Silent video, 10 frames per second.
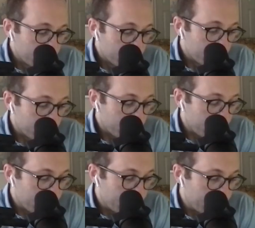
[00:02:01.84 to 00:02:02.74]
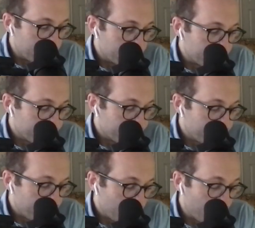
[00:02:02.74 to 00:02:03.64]
Sure.
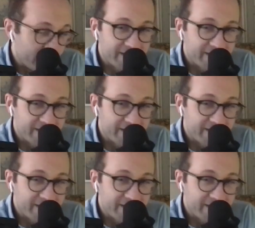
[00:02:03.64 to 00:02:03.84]
Well,